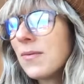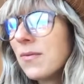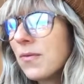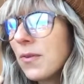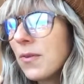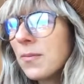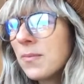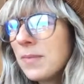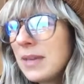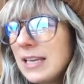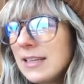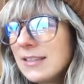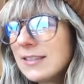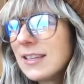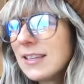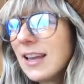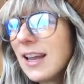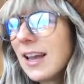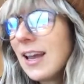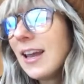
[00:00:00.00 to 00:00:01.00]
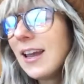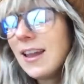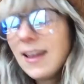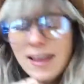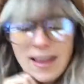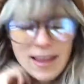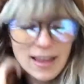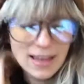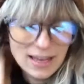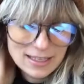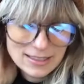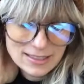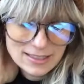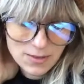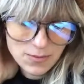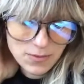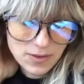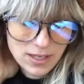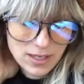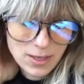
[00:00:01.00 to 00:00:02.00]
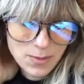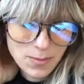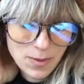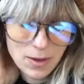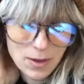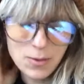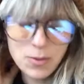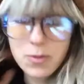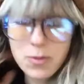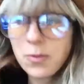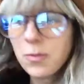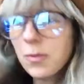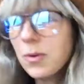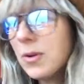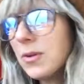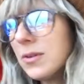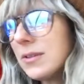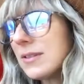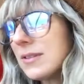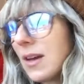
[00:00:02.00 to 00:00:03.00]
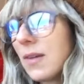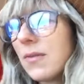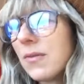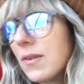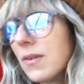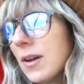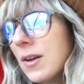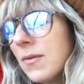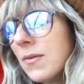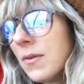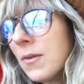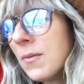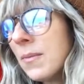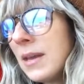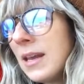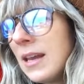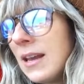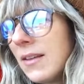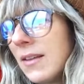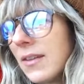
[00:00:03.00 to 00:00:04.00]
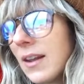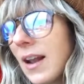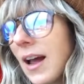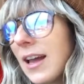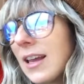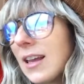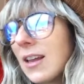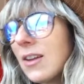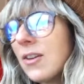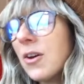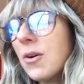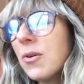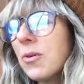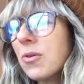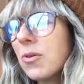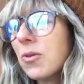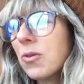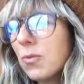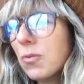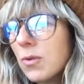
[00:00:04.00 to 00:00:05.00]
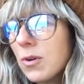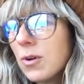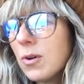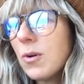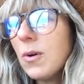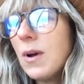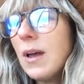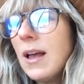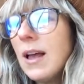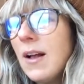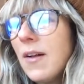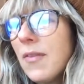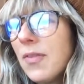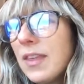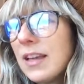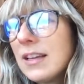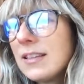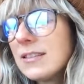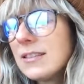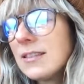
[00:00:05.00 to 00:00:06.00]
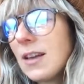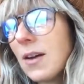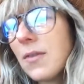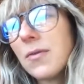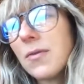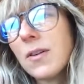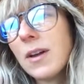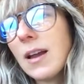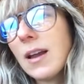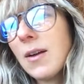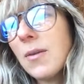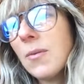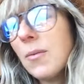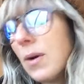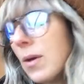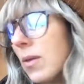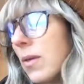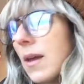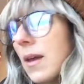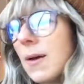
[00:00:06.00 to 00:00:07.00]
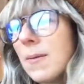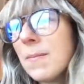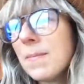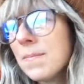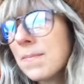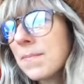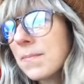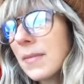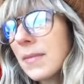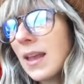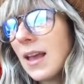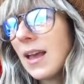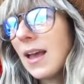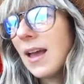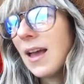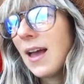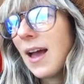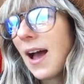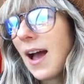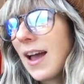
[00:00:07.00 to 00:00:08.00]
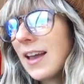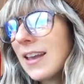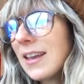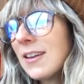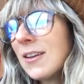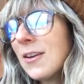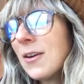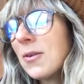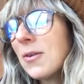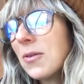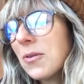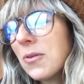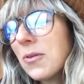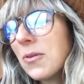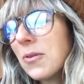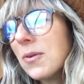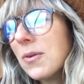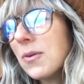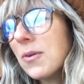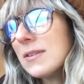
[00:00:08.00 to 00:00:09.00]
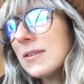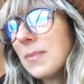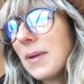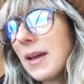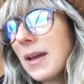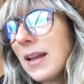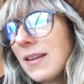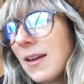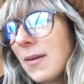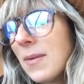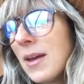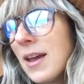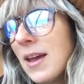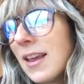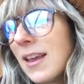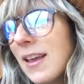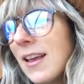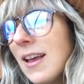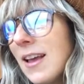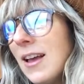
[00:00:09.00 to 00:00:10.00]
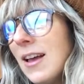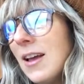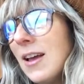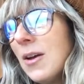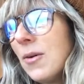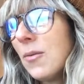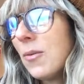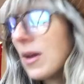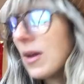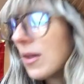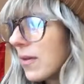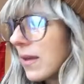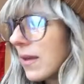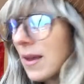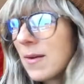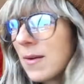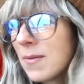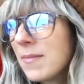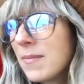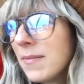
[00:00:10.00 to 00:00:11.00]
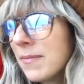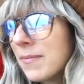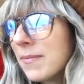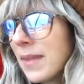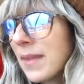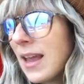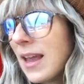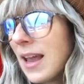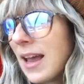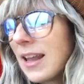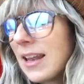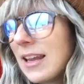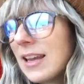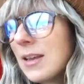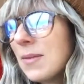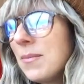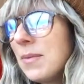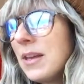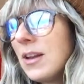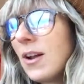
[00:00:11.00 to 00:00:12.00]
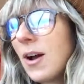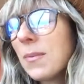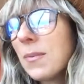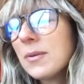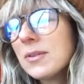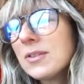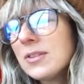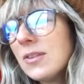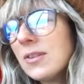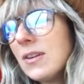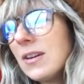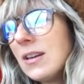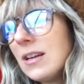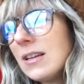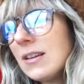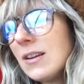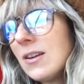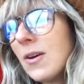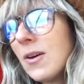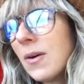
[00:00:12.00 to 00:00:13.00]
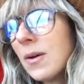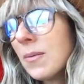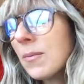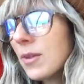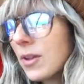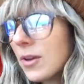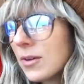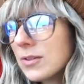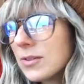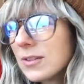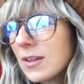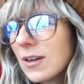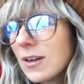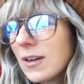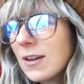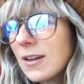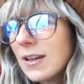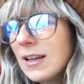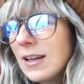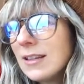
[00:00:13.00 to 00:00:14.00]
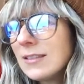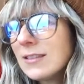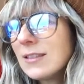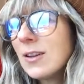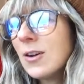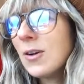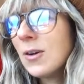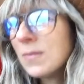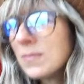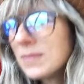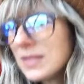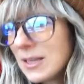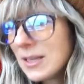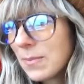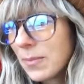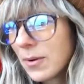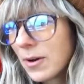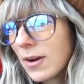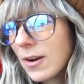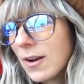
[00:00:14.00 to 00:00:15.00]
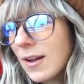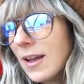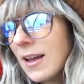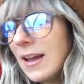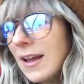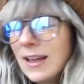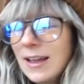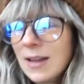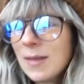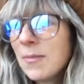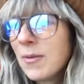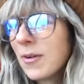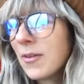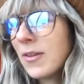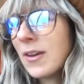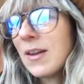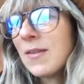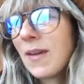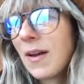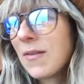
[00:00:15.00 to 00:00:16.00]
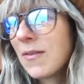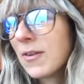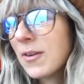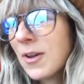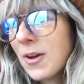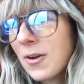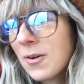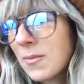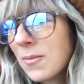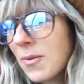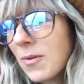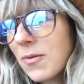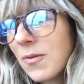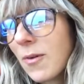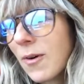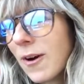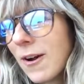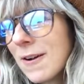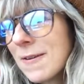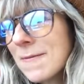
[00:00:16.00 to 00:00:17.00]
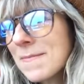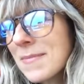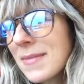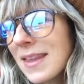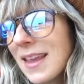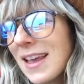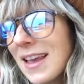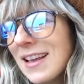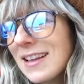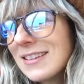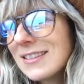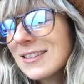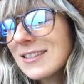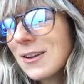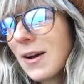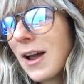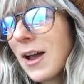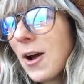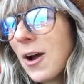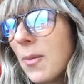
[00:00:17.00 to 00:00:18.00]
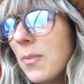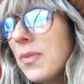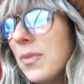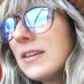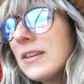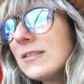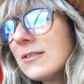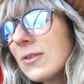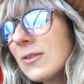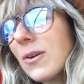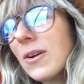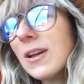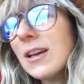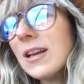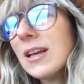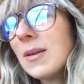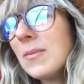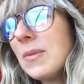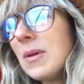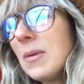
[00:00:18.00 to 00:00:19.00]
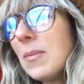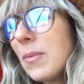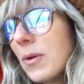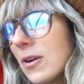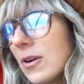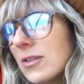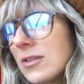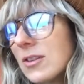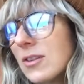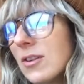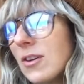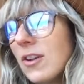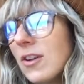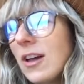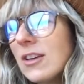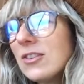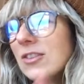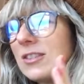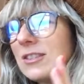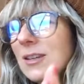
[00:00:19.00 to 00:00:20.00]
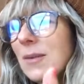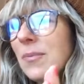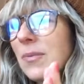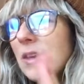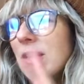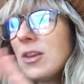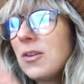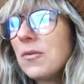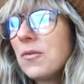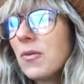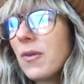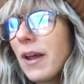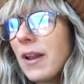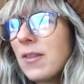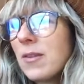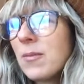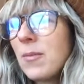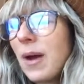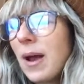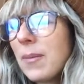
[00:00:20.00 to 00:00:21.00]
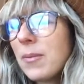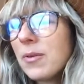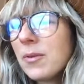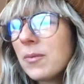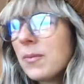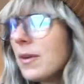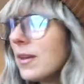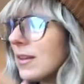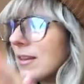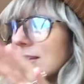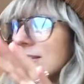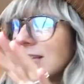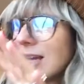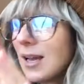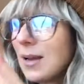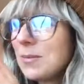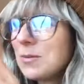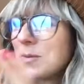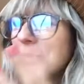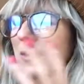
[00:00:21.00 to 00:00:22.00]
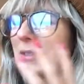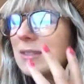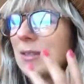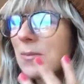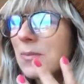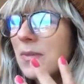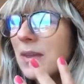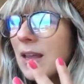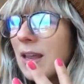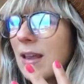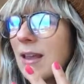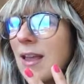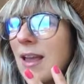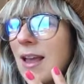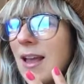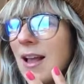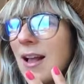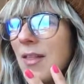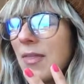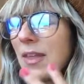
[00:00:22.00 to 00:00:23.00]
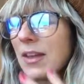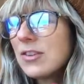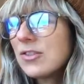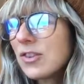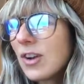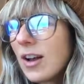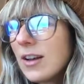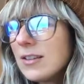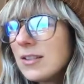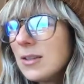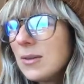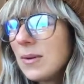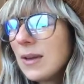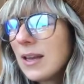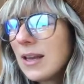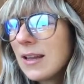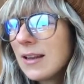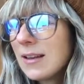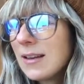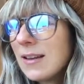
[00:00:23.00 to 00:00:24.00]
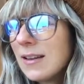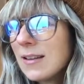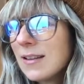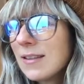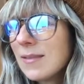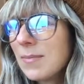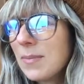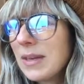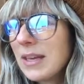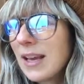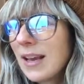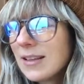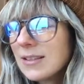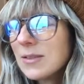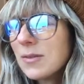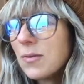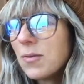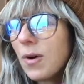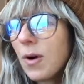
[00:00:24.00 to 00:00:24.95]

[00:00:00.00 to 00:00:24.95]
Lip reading: for me today, it's if he went through suffering for me, then I can go through this suffering with him. I can go through this pandemic with him, and it can be an opportunity to know him closer, to know him deeper, and more than I've ever known him before. So I hope this story can be personal, not just something you've read in the Bible a million times, but something that draws you in because of